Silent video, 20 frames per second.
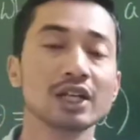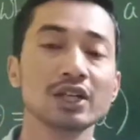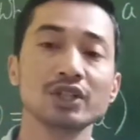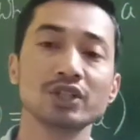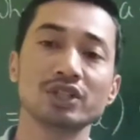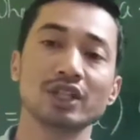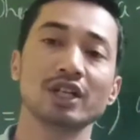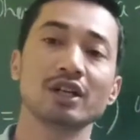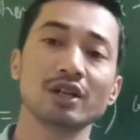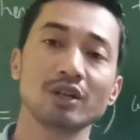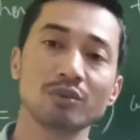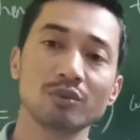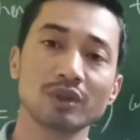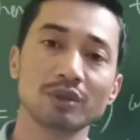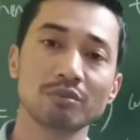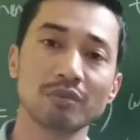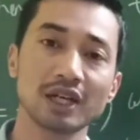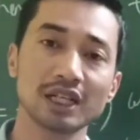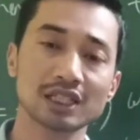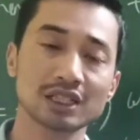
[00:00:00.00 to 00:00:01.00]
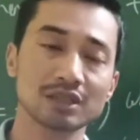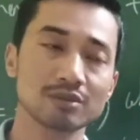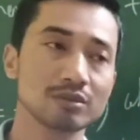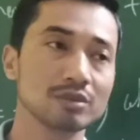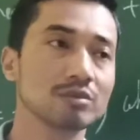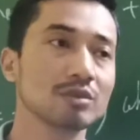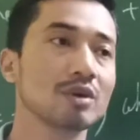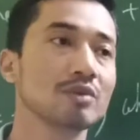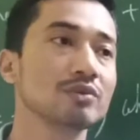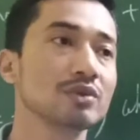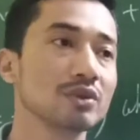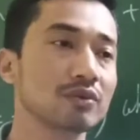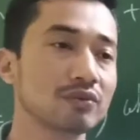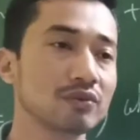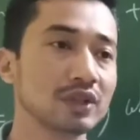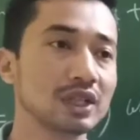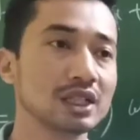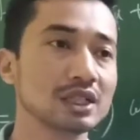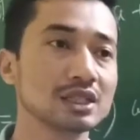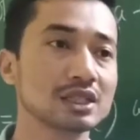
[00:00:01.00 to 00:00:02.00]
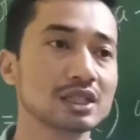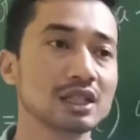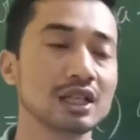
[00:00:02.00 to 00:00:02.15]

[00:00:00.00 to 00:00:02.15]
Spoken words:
share it with maximum of your friends.